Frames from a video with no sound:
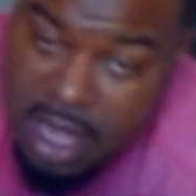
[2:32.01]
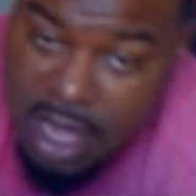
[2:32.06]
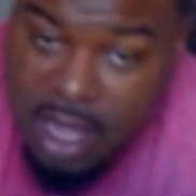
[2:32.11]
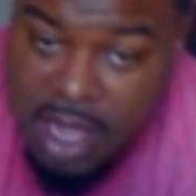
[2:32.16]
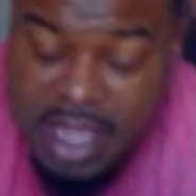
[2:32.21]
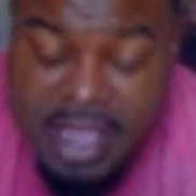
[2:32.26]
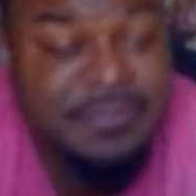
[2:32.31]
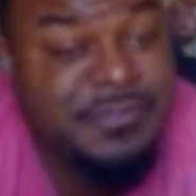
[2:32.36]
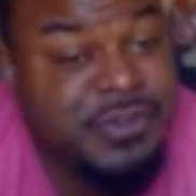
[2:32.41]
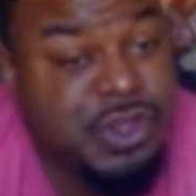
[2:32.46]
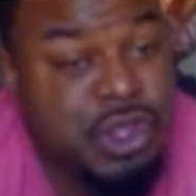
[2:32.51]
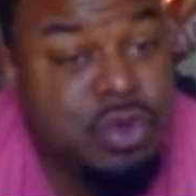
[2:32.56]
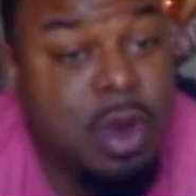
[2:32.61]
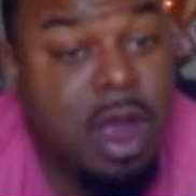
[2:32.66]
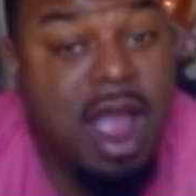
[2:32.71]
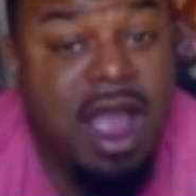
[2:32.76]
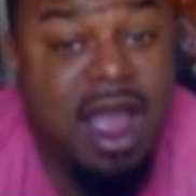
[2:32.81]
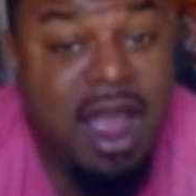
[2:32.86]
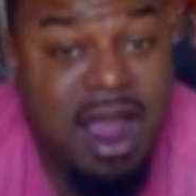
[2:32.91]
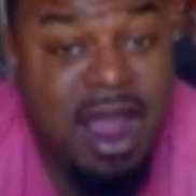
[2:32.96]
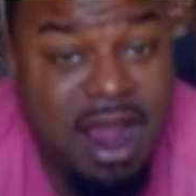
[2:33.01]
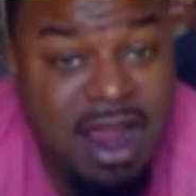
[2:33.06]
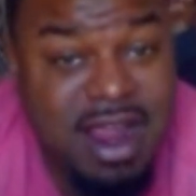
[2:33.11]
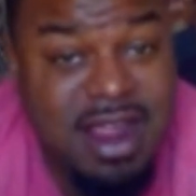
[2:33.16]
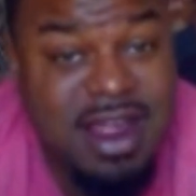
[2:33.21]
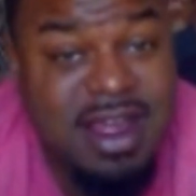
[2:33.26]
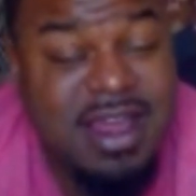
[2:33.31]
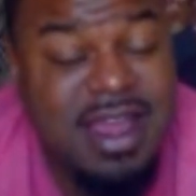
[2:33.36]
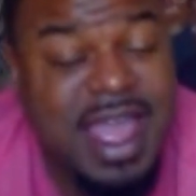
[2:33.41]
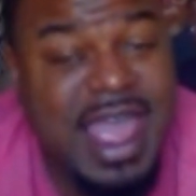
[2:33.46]
if you are
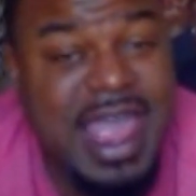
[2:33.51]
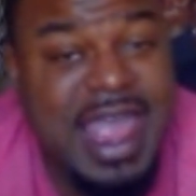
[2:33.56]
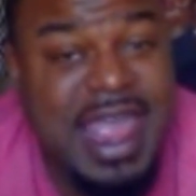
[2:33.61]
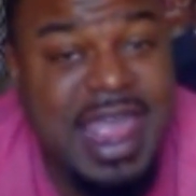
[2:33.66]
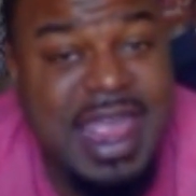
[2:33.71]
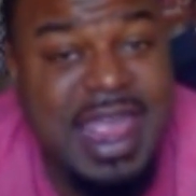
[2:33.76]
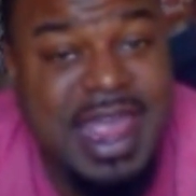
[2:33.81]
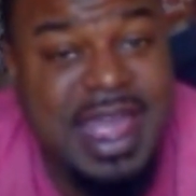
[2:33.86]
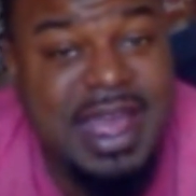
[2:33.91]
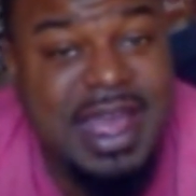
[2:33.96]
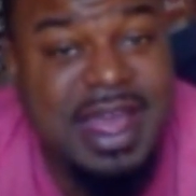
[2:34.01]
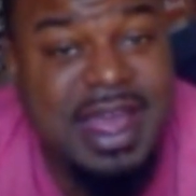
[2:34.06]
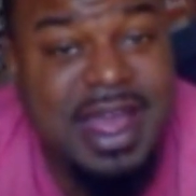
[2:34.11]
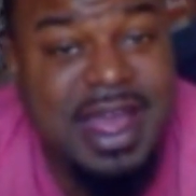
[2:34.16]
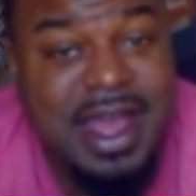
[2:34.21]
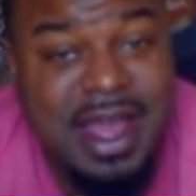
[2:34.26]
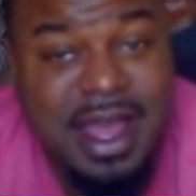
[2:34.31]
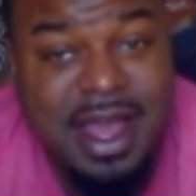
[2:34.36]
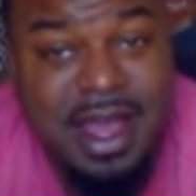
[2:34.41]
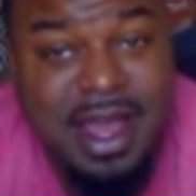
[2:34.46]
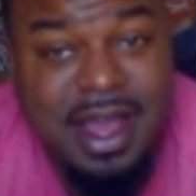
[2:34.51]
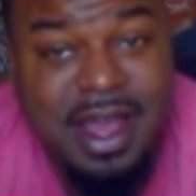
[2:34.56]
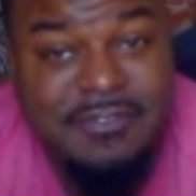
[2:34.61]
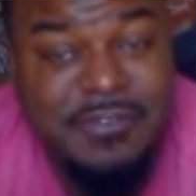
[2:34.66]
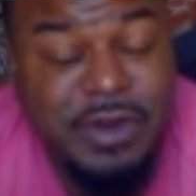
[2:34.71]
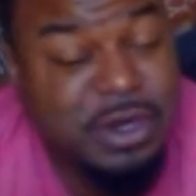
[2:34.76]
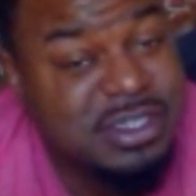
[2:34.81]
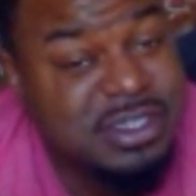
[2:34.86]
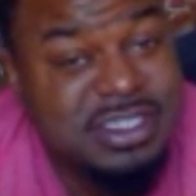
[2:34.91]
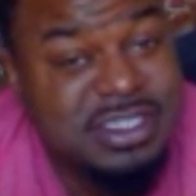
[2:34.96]
a
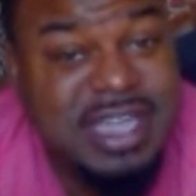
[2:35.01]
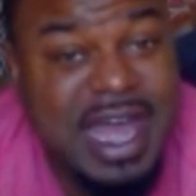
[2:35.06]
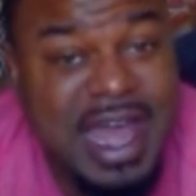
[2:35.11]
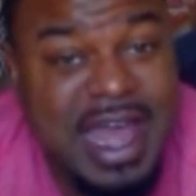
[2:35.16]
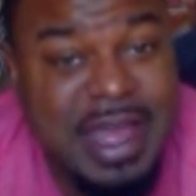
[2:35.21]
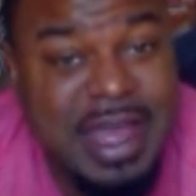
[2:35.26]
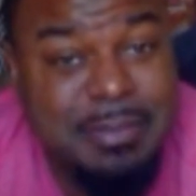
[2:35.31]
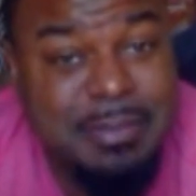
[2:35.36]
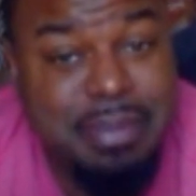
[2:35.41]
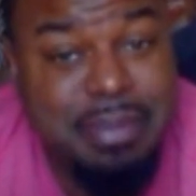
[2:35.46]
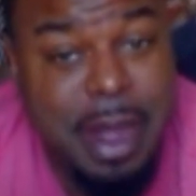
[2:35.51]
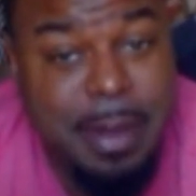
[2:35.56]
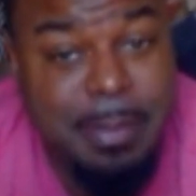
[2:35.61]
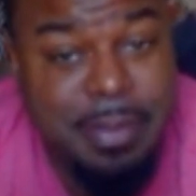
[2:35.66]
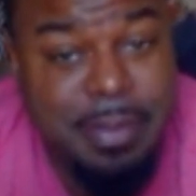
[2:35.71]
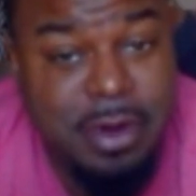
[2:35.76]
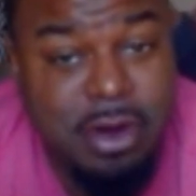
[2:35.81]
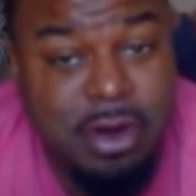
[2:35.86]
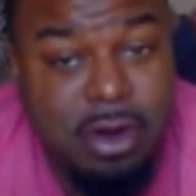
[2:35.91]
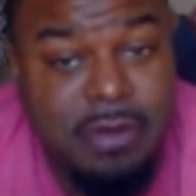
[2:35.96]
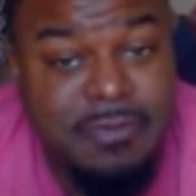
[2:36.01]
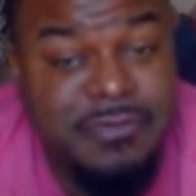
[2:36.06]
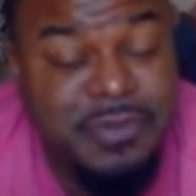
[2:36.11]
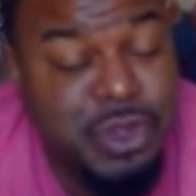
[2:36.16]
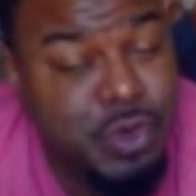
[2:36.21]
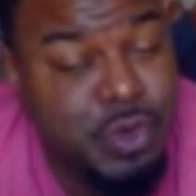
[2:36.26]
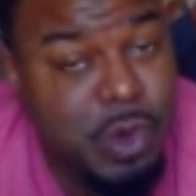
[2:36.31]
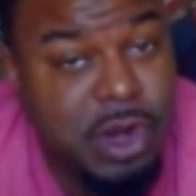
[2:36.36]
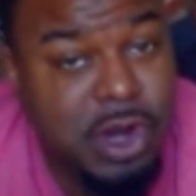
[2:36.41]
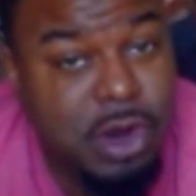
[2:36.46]
first time pumper or
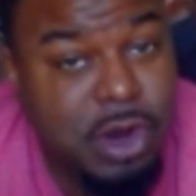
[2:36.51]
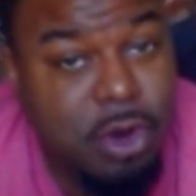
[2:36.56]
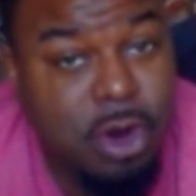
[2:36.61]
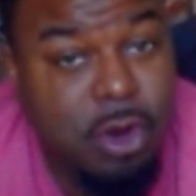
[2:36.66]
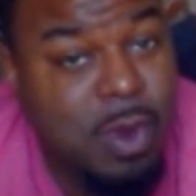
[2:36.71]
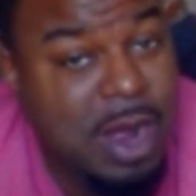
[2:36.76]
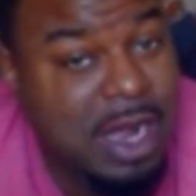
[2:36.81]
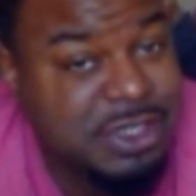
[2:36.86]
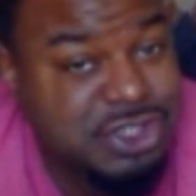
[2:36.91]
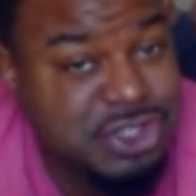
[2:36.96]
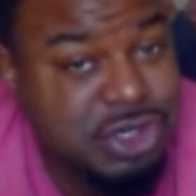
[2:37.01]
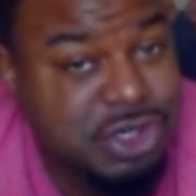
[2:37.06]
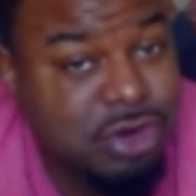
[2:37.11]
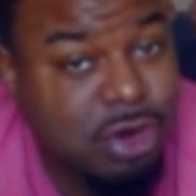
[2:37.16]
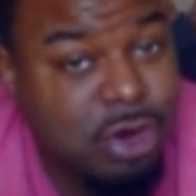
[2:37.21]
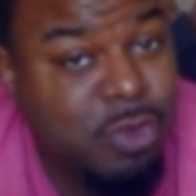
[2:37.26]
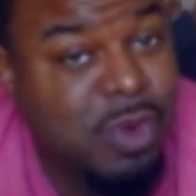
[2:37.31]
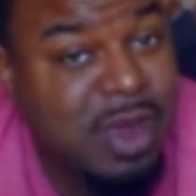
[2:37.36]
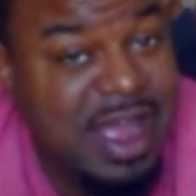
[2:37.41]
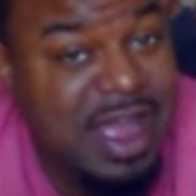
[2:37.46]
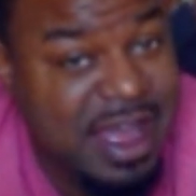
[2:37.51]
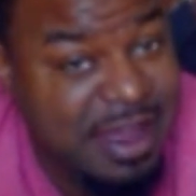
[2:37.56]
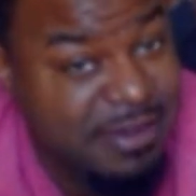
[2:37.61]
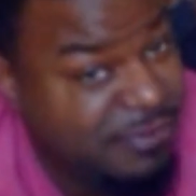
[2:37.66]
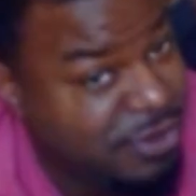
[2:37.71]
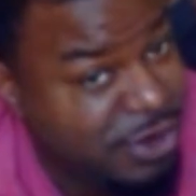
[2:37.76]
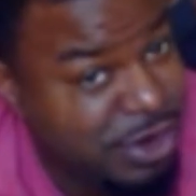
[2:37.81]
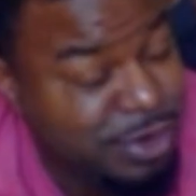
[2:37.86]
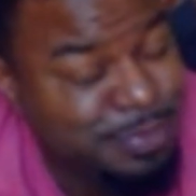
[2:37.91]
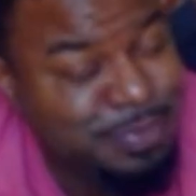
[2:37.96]
viewer or watcher or
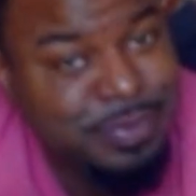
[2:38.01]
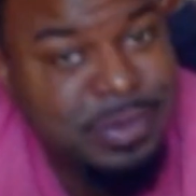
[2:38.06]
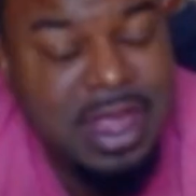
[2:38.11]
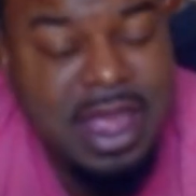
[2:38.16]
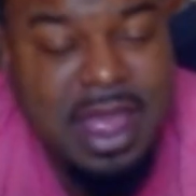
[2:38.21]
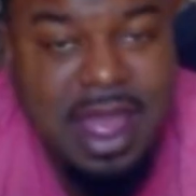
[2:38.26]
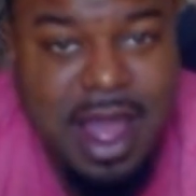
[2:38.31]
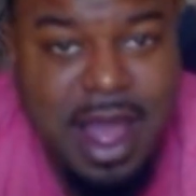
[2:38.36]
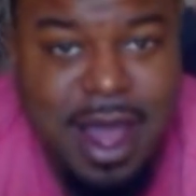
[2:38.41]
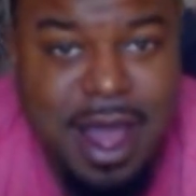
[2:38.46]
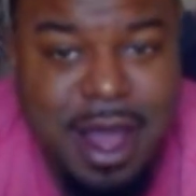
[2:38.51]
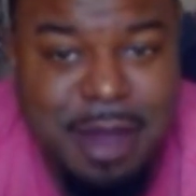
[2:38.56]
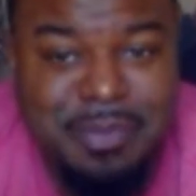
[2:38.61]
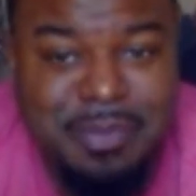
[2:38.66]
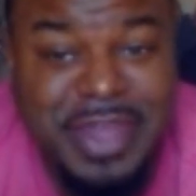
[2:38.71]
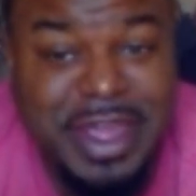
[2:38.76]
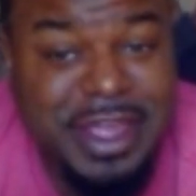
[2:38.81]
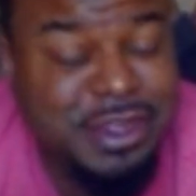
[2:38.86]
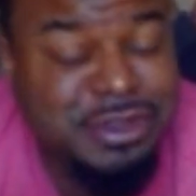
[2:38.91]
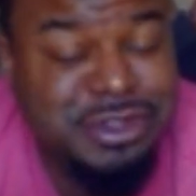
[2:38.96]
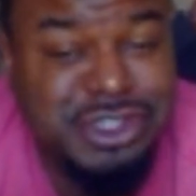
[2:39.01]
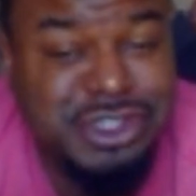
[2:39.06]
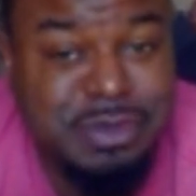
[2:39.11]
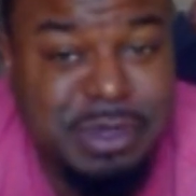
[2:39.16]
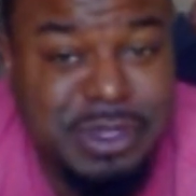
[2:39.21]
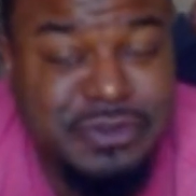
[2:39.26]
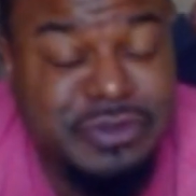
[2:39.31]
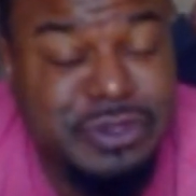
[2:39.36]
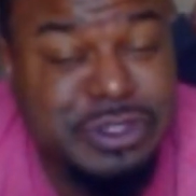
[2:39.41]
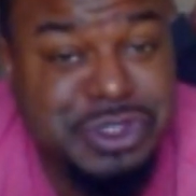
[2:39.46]
whatever, um, thank you so
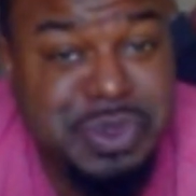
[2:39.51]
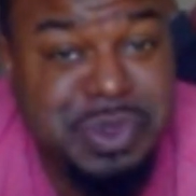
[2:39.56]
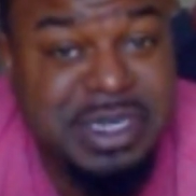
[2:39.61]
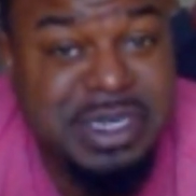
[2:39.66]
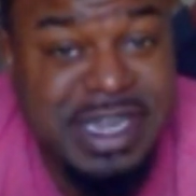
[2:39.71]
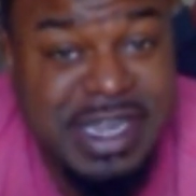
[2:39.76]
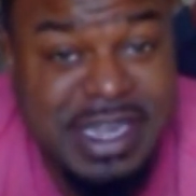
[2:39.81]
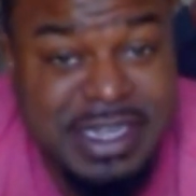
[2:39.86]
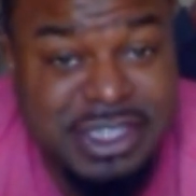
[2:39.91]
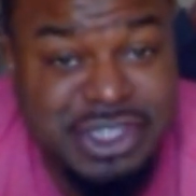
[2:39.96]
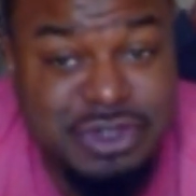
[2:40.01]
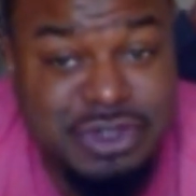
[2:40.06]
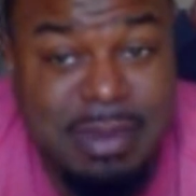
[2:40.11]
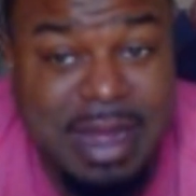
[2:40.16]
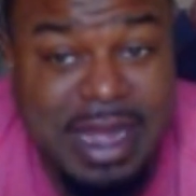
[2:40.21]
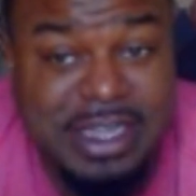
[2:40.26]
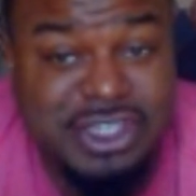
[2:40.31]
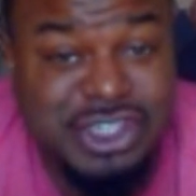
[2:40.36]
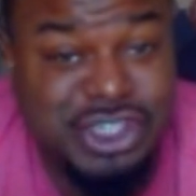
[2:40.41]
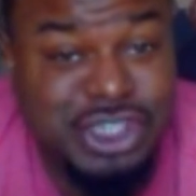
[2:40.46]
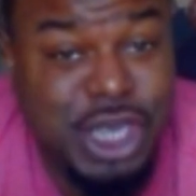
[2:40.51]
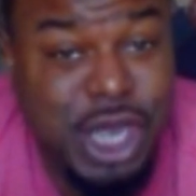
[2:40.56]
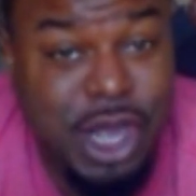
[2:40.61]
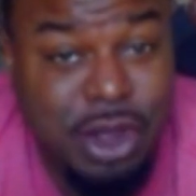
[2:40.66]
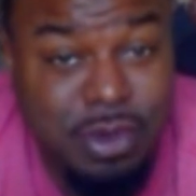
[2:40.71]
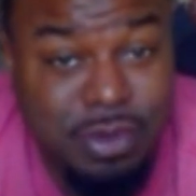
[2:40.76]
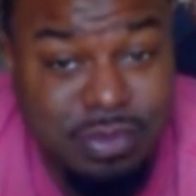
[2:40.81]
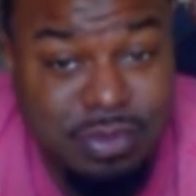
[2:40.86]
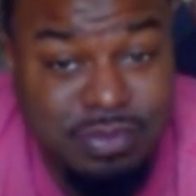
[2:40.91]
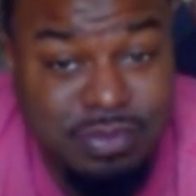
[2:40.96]
much for tuning in to my show.